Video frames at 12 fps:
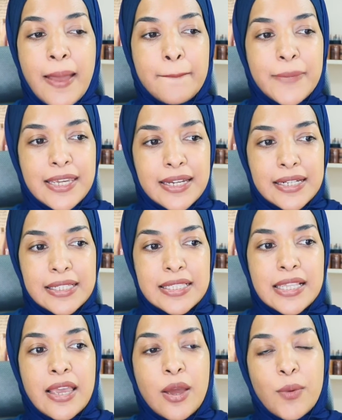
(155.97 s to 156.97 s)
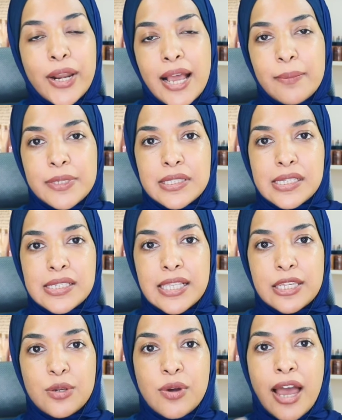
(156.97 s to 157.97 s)
because what happens is
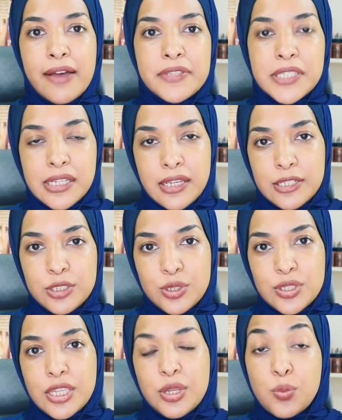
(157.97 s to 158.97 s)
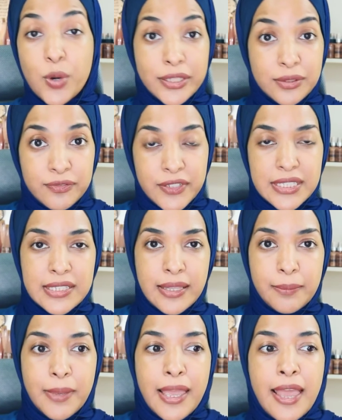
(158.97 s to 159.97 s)
that you have skin issues and you want to fix them,
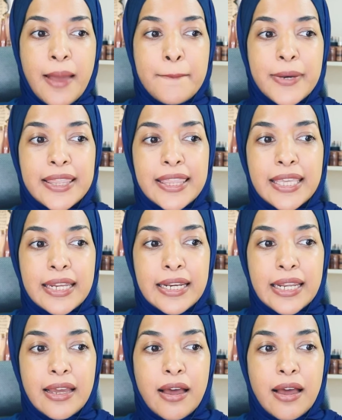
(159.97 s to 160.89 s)
but then